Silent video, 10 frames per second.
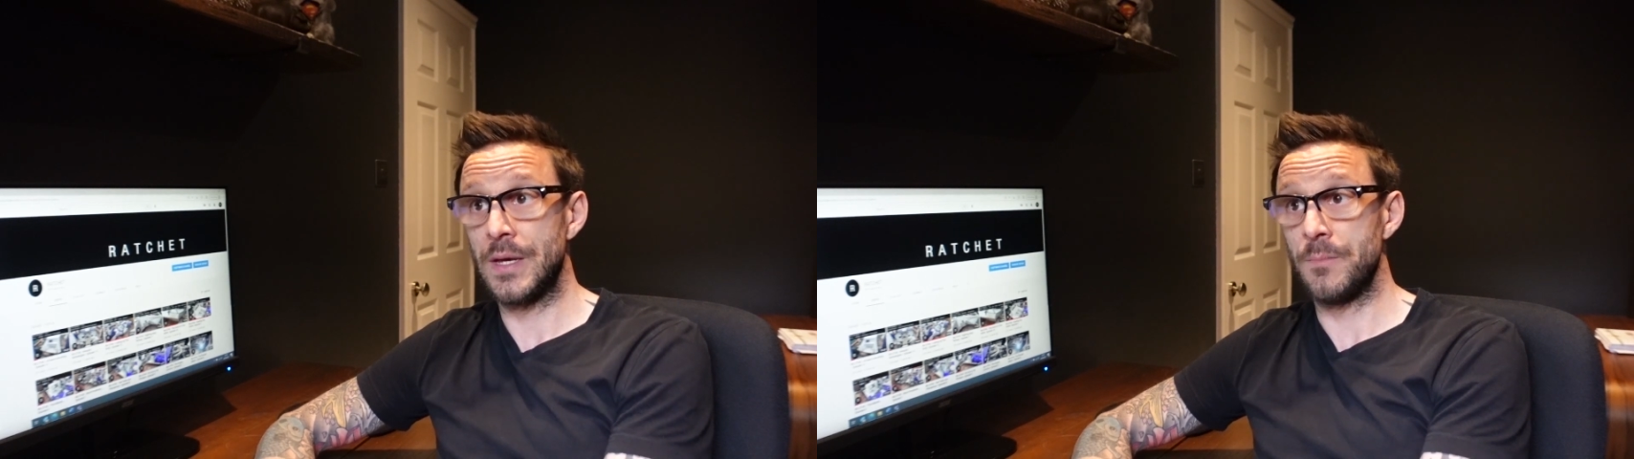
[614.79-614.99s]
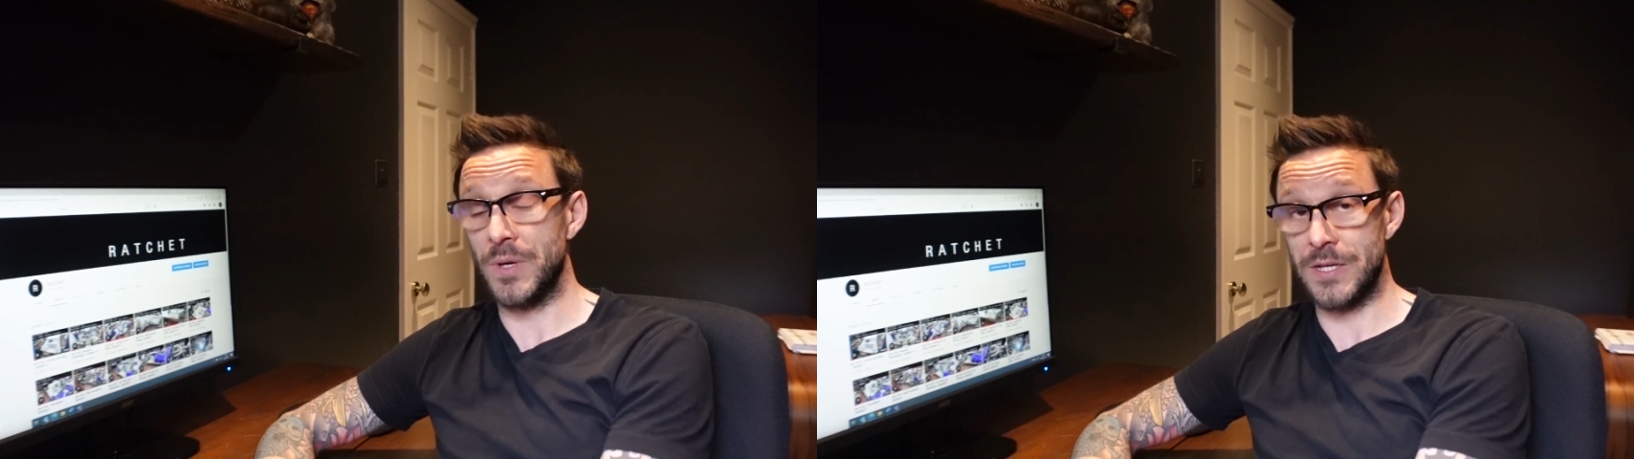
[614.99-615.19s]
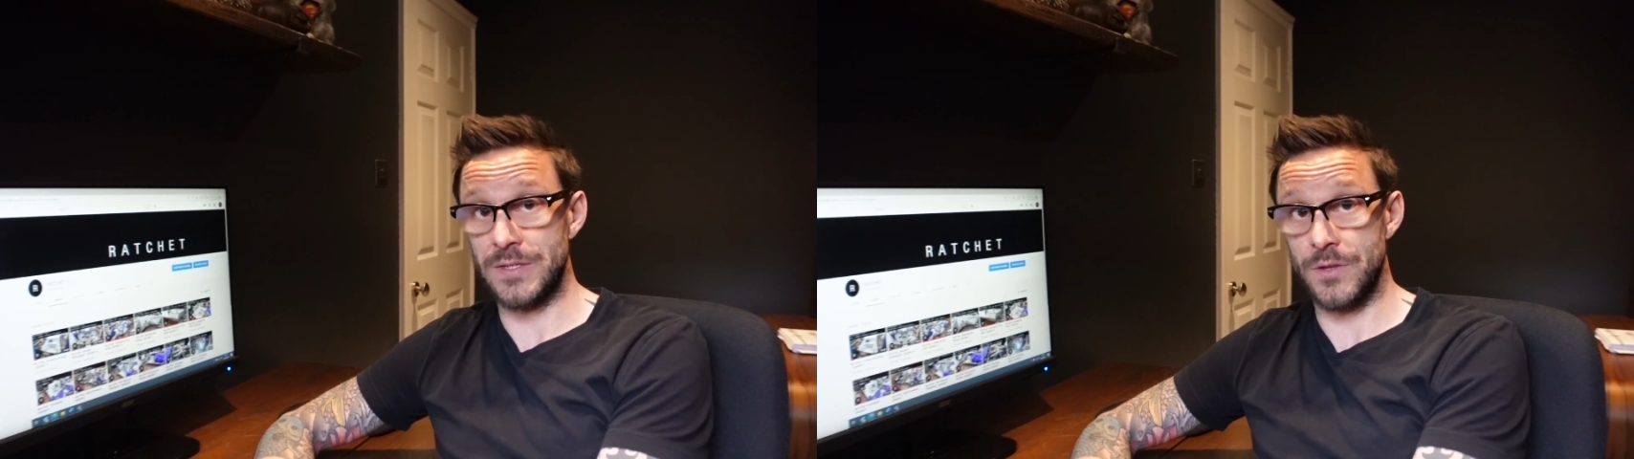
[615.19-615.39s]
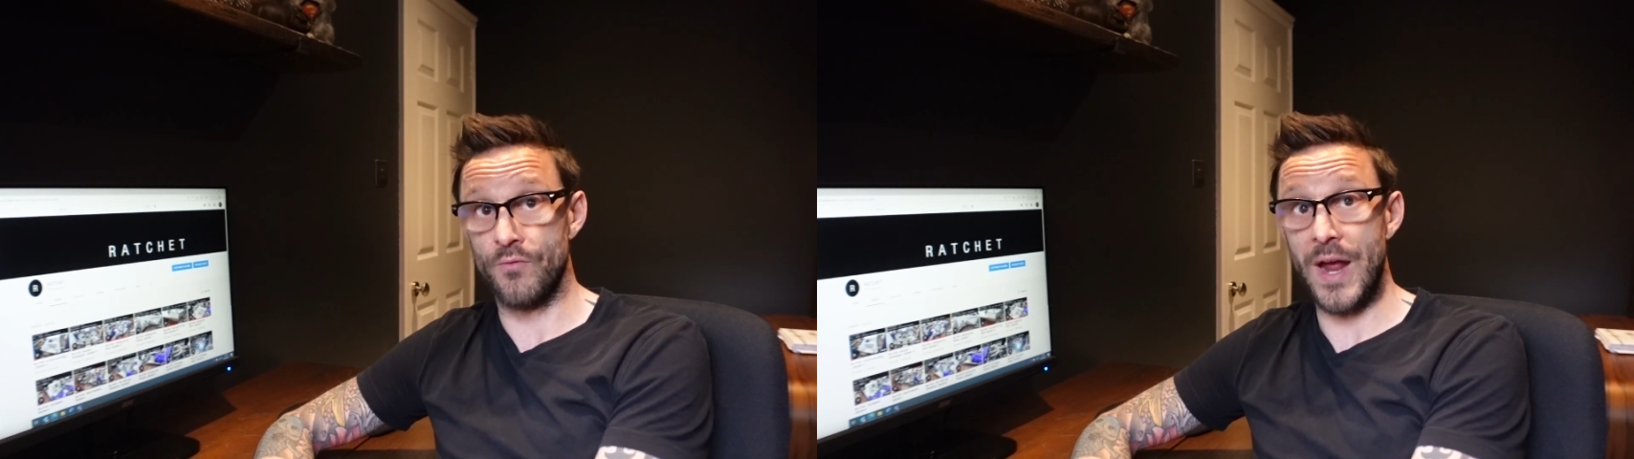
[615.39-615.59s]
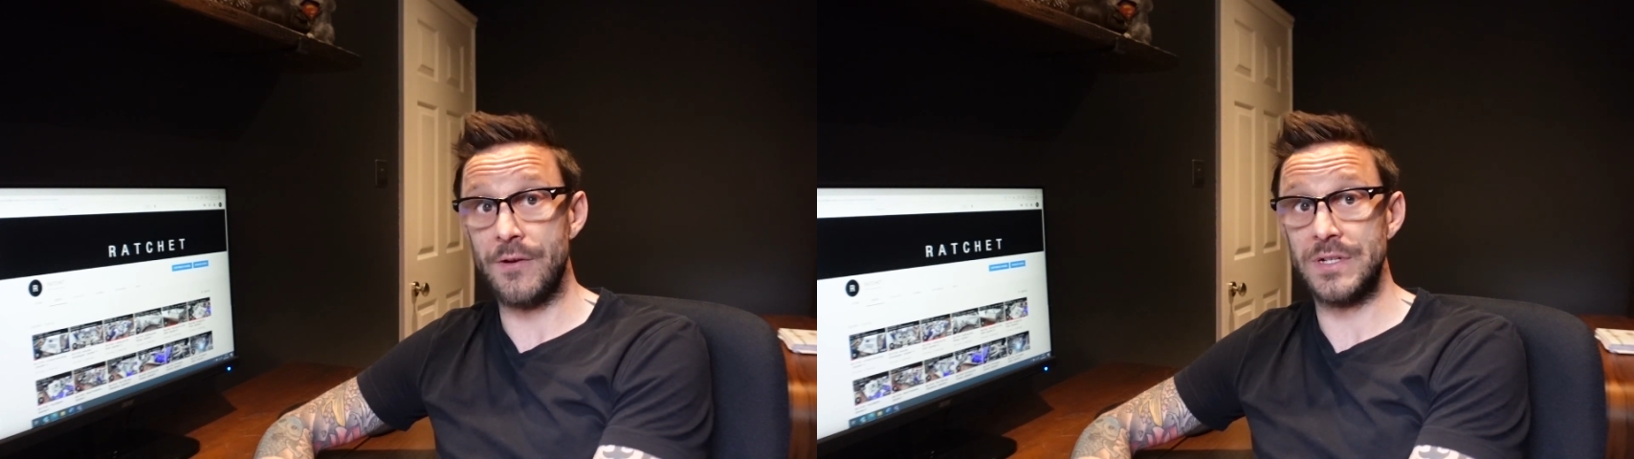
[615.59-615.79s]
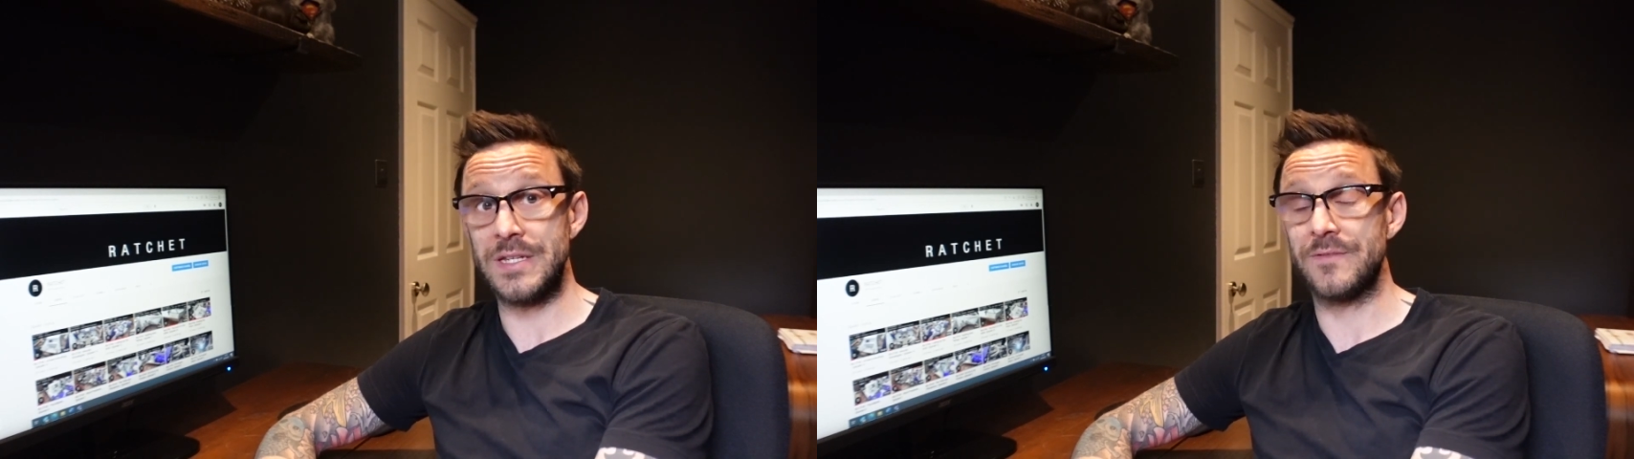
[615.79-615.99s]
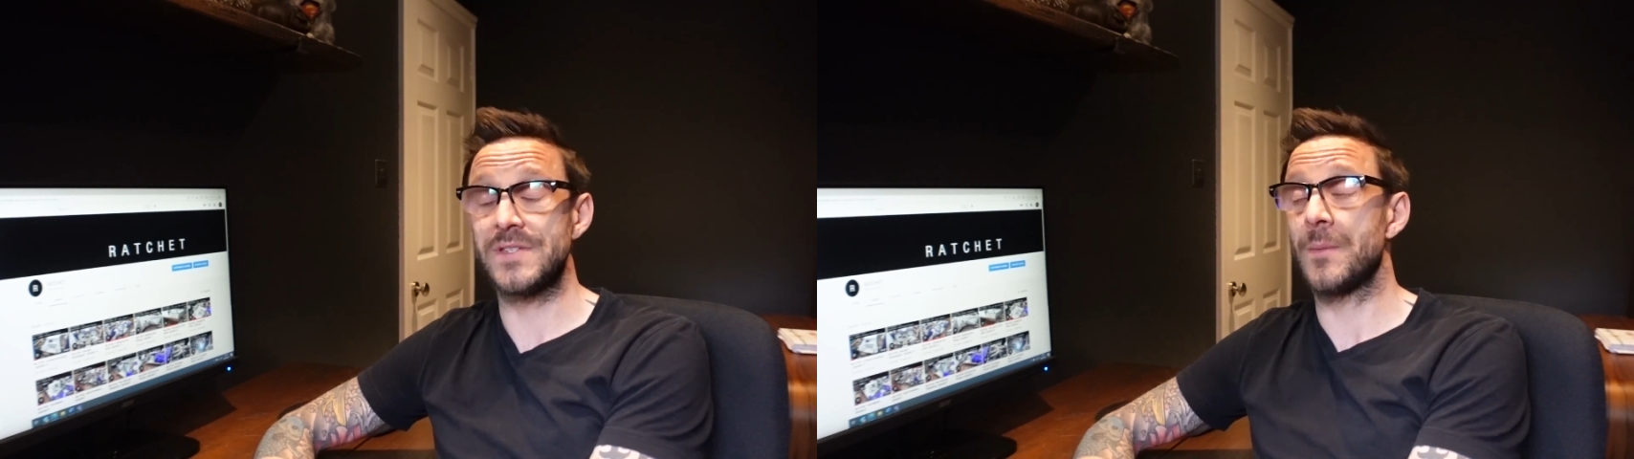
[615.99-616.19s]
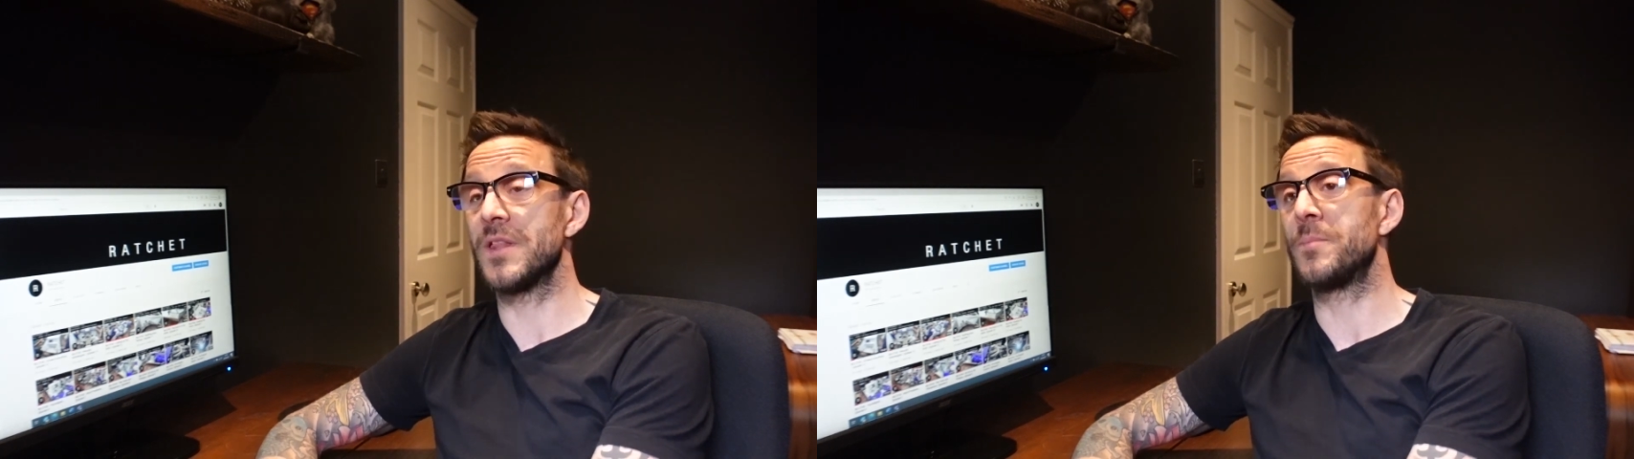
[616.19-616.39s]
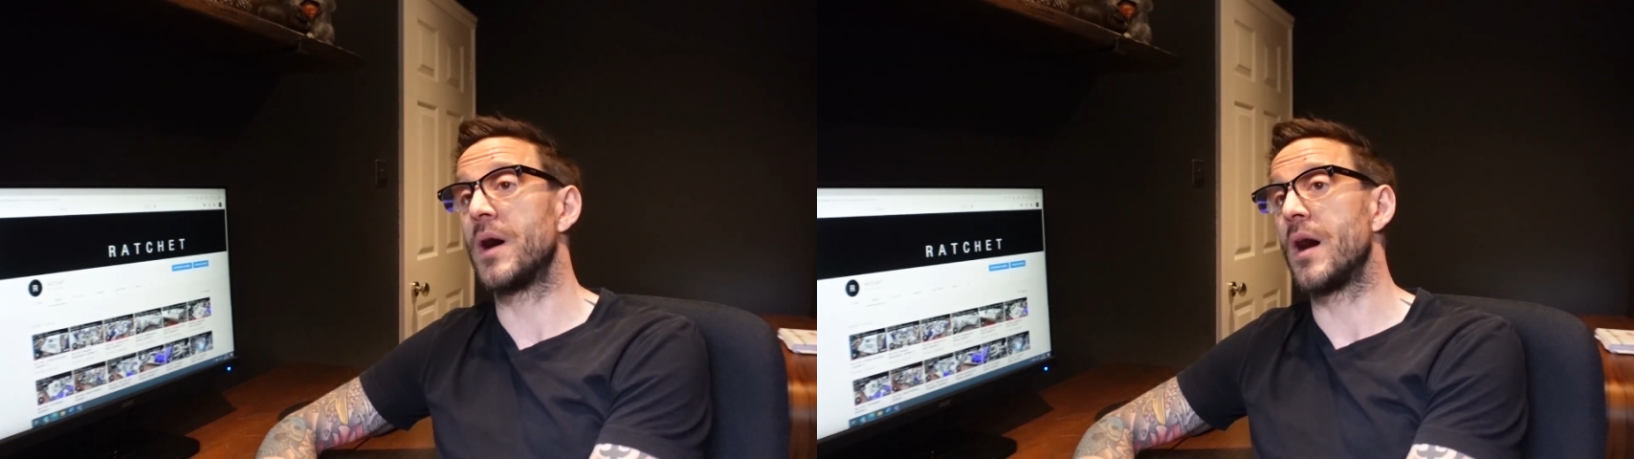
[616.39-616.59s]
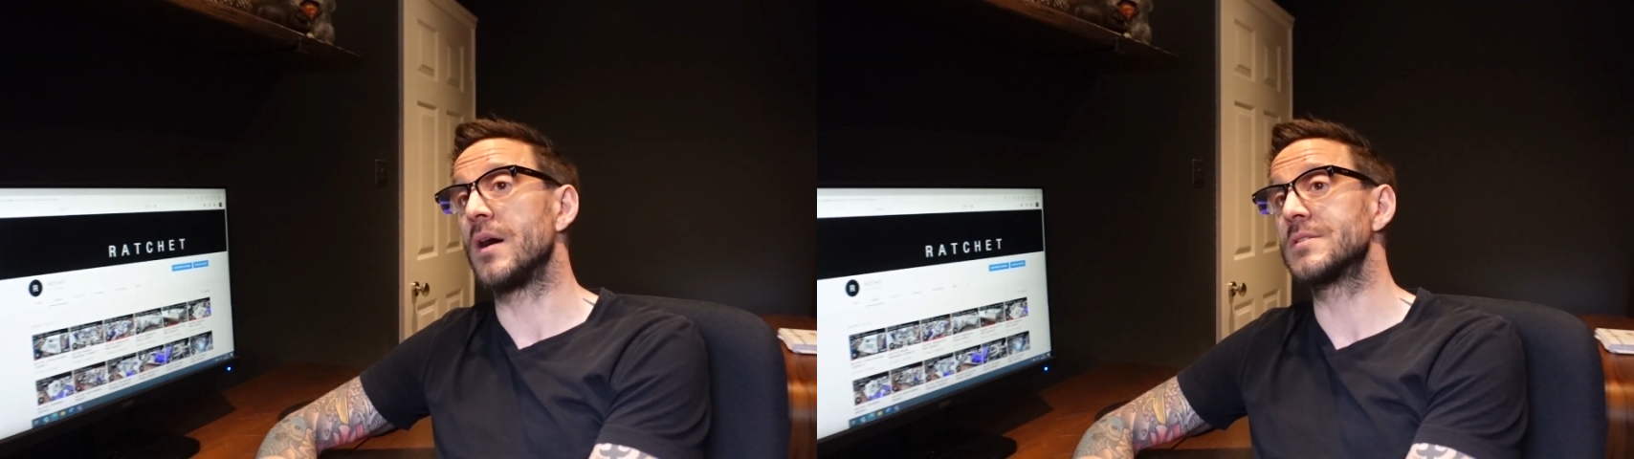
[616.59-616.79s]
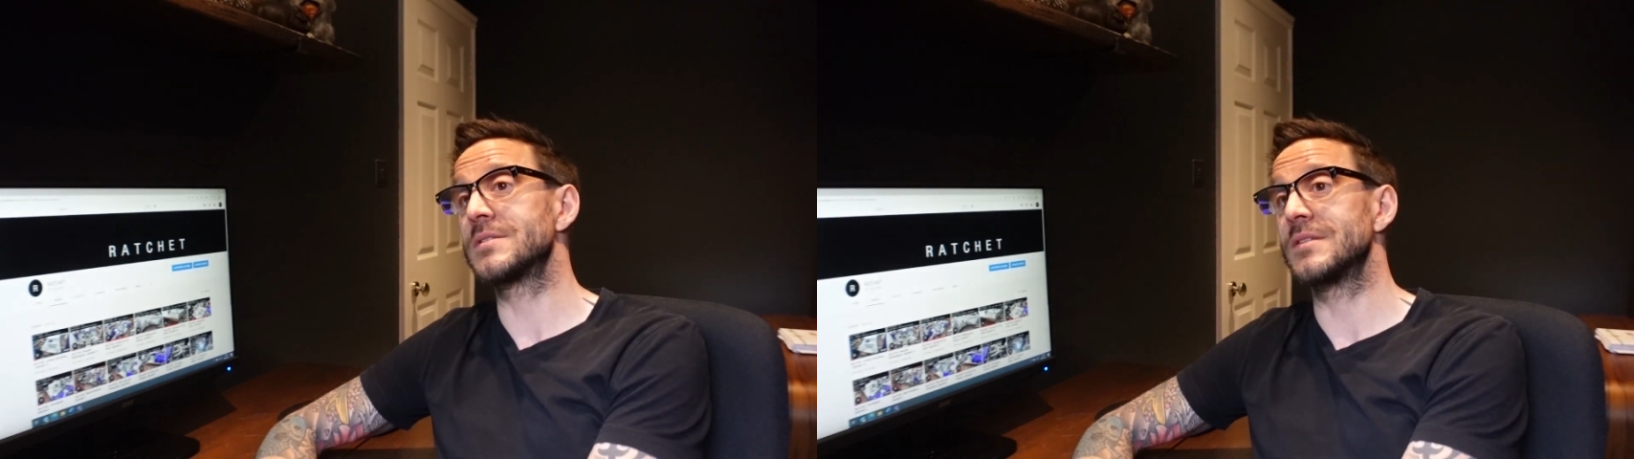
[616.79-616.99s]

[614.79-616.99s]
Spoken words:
Because of the rarity of some of the parts,